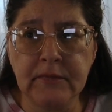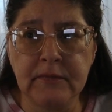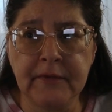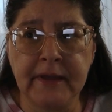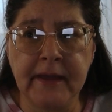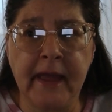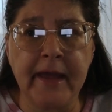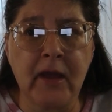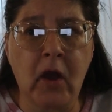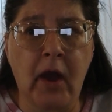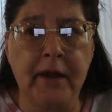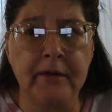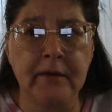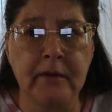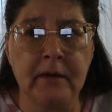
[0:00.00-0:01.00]
think I
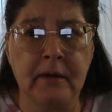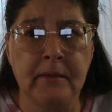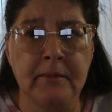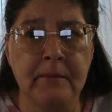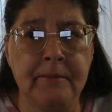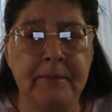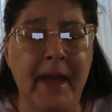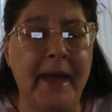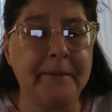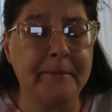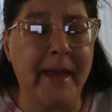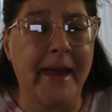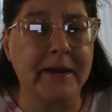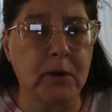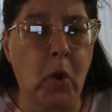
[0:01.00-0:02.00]
caught um, bad,
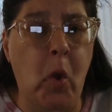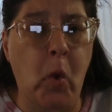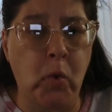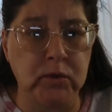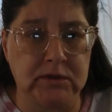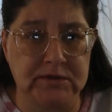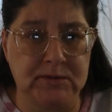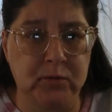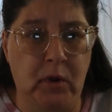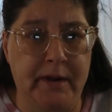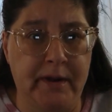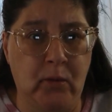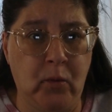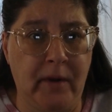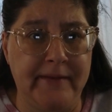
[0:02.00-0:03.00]
bad cold is
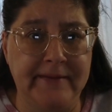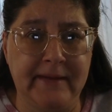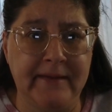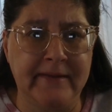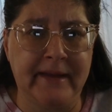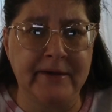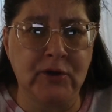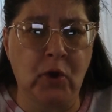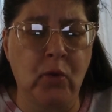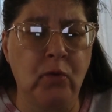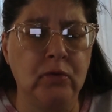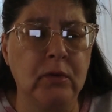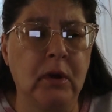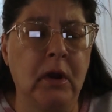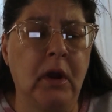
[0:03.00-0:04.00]
what it was because I
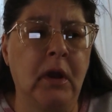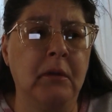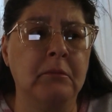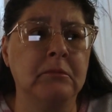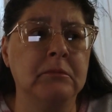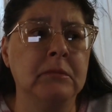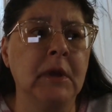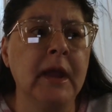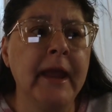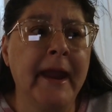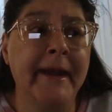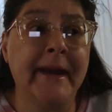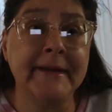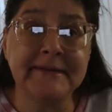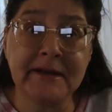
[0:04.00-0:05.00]
don't, um,
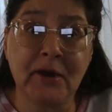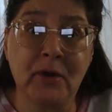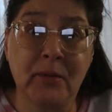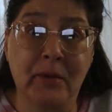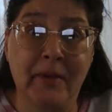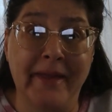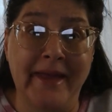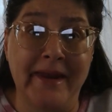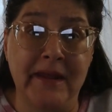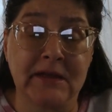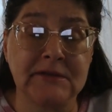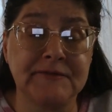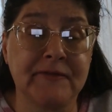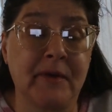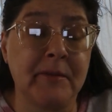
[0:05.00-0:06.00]
and I had terrible
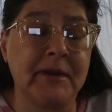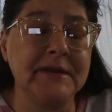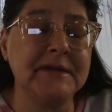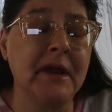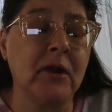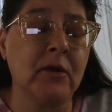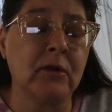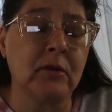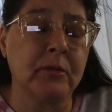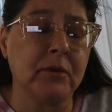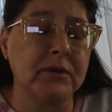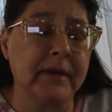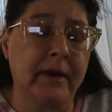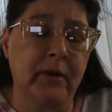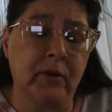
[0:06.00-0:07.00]
headaches from it.
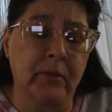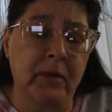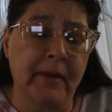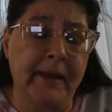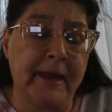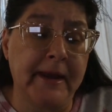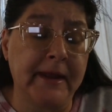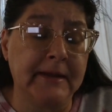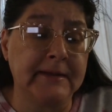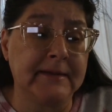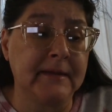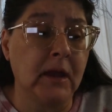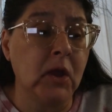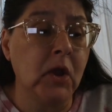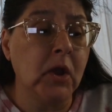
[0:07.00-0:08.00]
Terrible, terrible headaches.
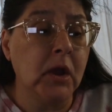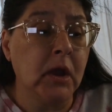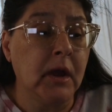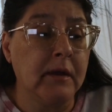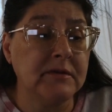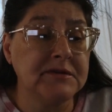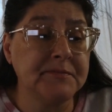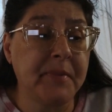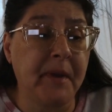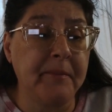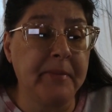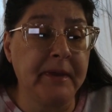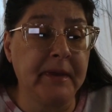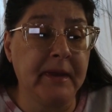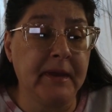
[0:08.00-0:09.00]
I was
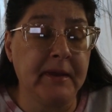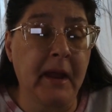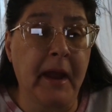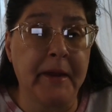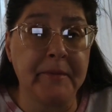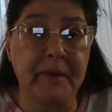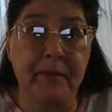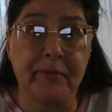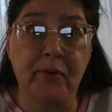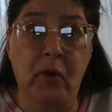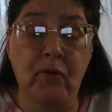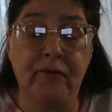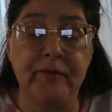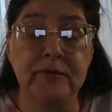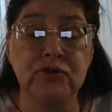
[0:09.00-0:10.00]
pumping in
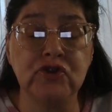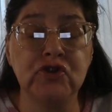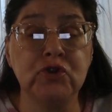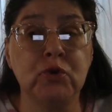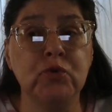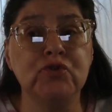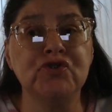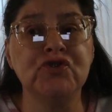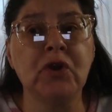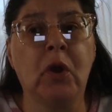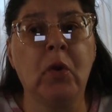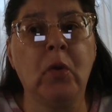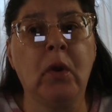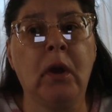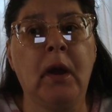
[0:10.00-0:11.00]
ibuprofen too,
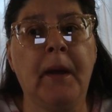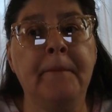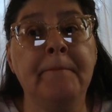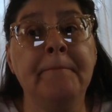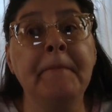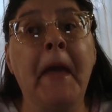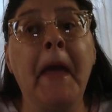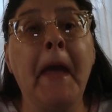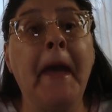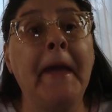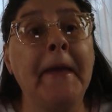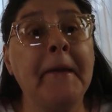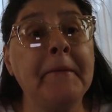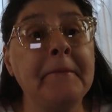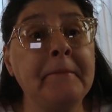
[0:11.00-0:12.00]
so um, I
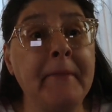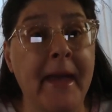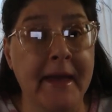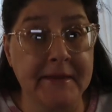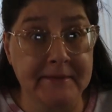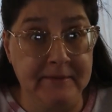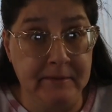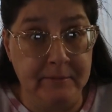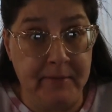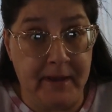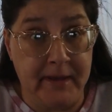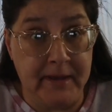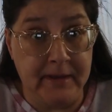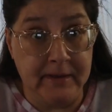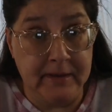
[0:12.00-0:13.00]
am back to
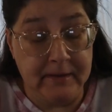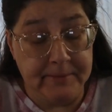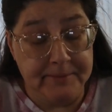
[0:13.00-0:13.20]
my